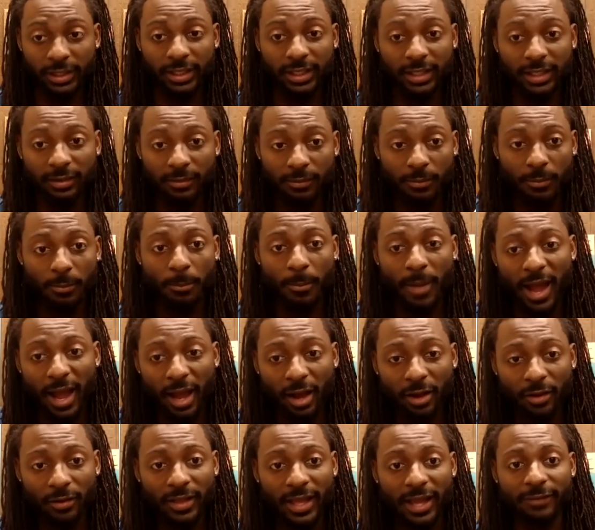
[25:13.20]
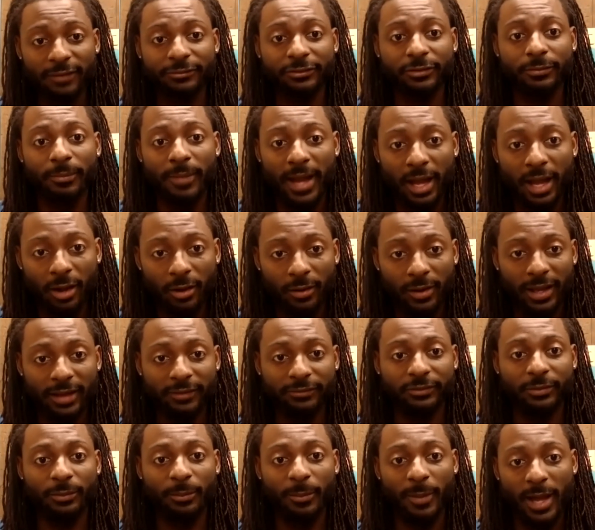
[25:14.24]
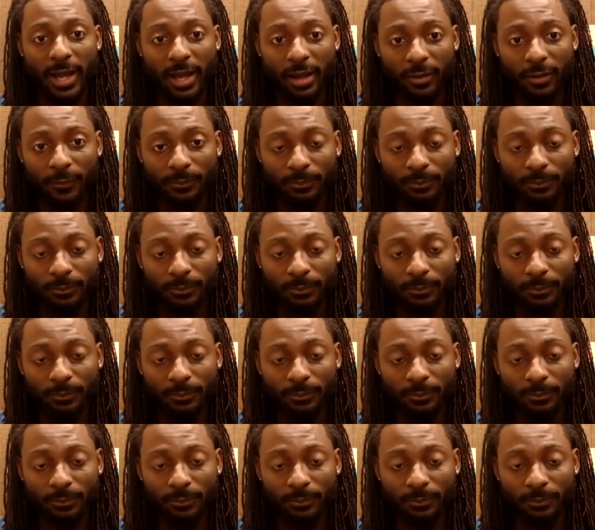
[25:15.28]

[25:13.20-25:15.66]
in mile after mile after mile.